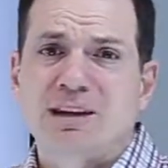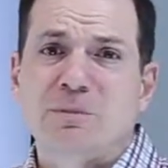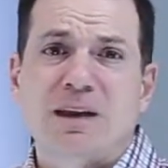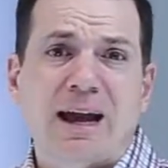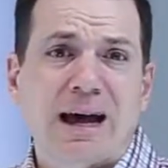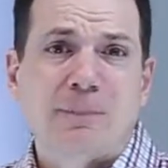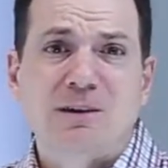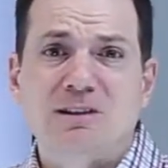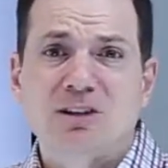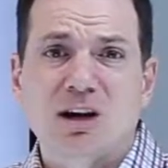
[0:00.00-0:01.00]
I'd be happy
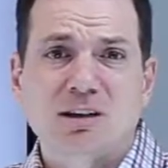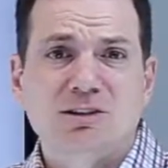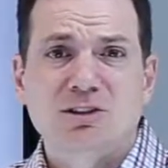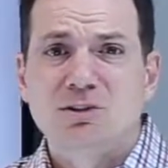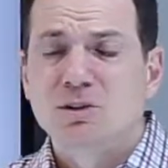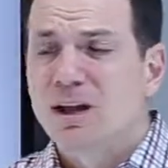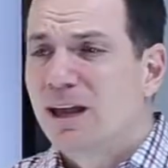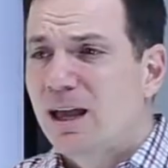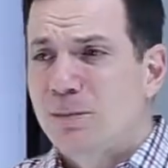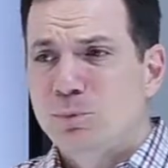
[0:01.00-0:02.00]
to talk to you
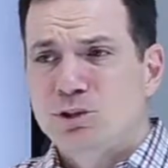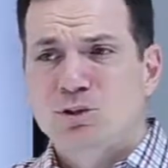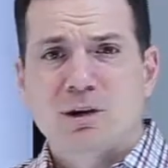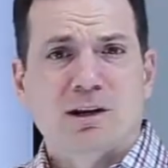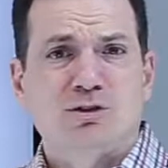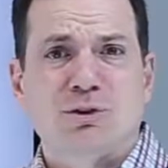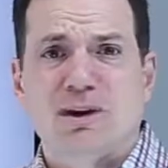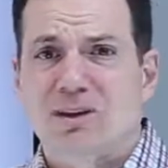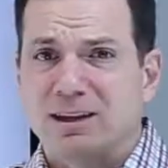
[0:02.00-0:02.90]
and put you on a trail.